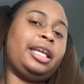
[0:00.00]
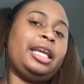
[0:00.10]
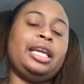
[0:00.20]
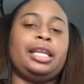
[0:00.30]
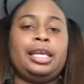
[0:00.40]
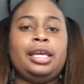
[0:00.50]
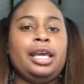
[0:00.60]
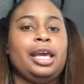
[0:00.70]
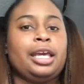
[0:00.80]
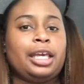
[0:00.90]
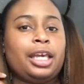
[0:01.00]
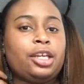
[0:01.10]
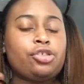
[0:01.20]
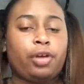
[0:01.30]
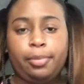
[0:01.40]
any kinky
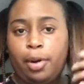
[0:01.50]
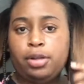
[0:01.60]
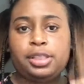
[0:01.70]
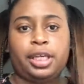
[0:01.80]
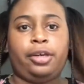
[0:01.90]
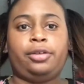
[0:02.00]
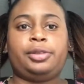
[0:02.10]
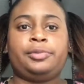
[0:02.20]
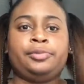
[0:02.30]
straight ponytails